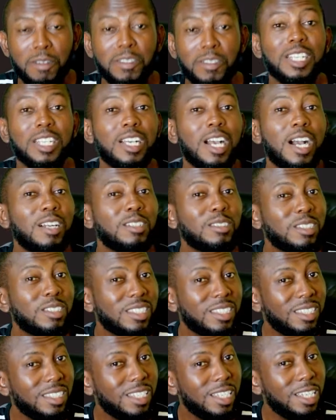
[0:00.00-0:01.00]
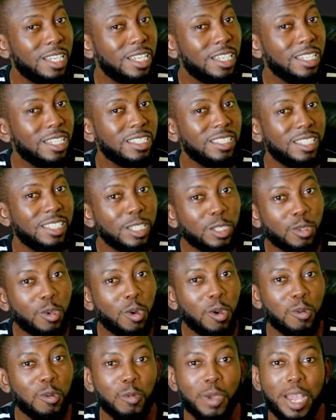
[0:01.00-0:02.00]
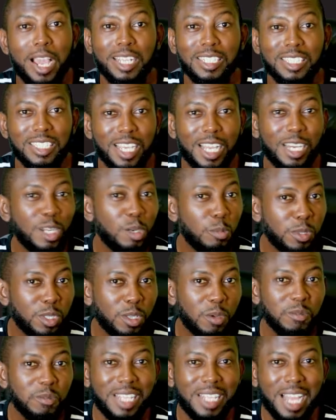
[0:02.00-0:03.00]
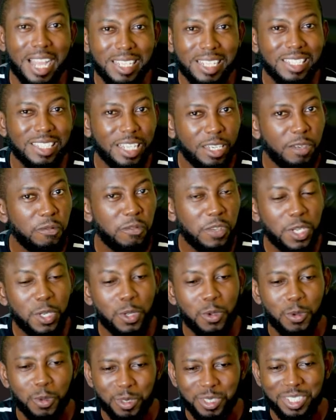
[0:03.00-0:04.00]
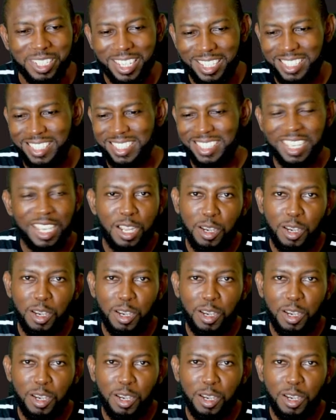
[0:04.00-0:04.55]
Check out the Discord where I share a little bit of dancing videos. Yes,